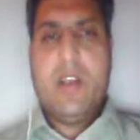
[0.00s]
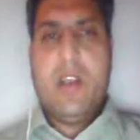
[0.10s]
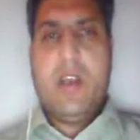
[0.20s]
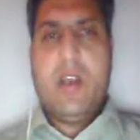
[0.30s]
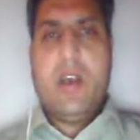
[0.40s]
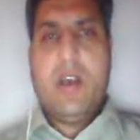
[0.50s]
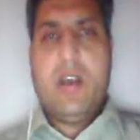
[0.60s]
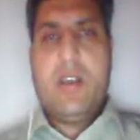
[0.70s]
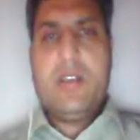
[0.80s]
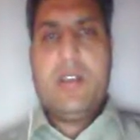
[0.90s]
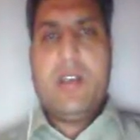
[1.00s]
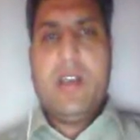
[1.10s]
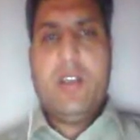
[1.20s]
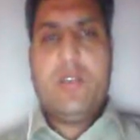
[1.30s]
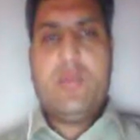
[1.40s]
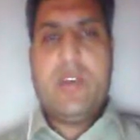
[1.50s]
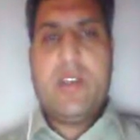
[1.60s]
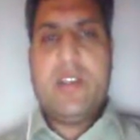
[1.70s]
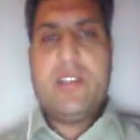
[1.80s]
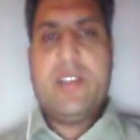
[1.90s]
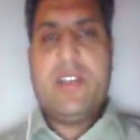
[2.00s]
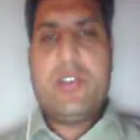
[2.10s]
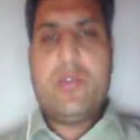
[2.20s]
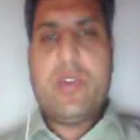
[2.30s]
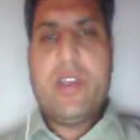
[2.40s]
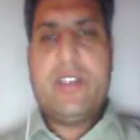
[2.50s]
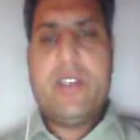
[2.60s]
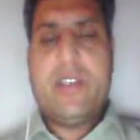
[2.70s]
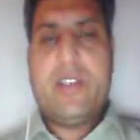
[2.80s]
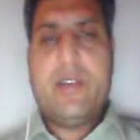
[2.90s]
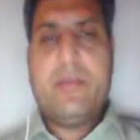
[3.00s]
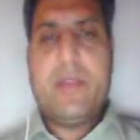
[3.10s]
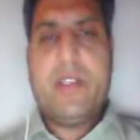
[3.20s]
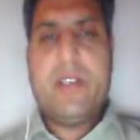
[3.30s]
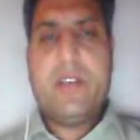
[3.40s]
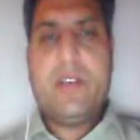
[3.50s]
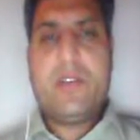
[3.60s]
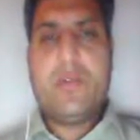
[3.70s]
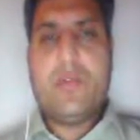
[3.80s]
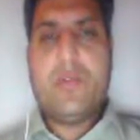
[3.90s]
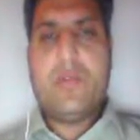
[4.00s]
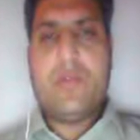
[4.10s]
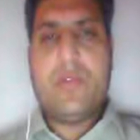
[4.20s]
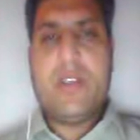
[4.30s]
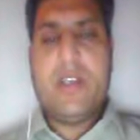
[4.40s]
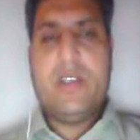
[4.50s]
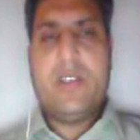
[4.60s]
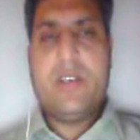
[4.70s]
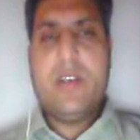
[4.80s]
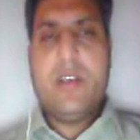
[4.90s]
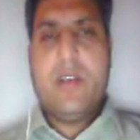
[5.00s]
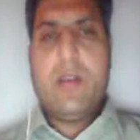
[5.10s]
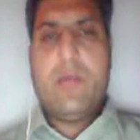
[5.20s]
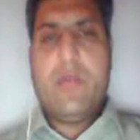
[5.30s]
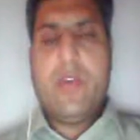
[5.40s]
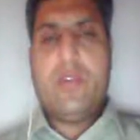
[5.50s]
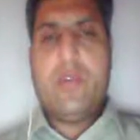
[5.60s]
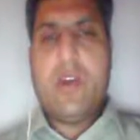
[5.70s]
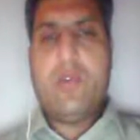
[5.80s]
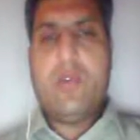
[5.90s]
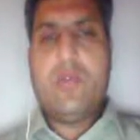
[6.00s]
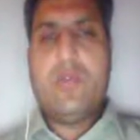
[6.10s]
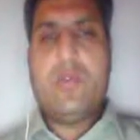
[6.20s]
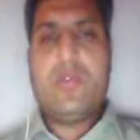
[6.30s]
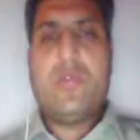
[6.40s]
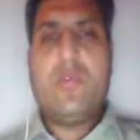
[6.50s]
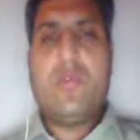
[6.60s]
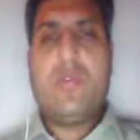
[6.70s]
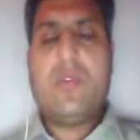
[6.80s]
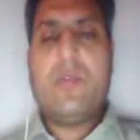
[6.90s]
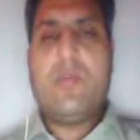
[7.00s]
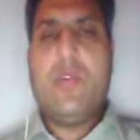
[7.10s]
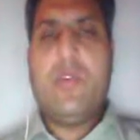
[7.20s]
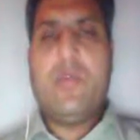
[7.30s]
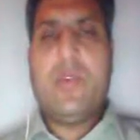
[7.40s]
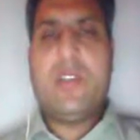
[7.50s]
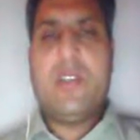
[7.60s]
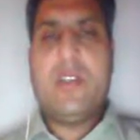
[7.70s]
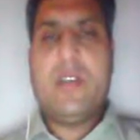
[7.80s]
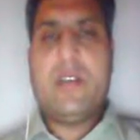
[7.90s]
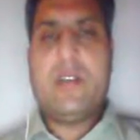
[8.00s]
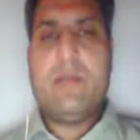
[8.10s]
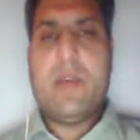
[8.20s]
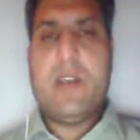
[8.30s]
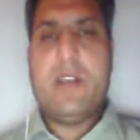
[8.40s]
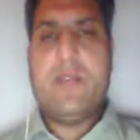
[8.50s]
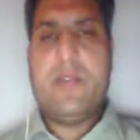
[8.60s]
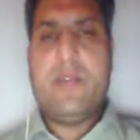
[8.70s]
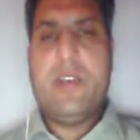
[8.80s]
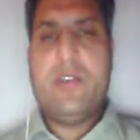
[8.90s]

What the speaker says: The next one is the storage temperature. So yes, we should have to store polio vaccine at -15 to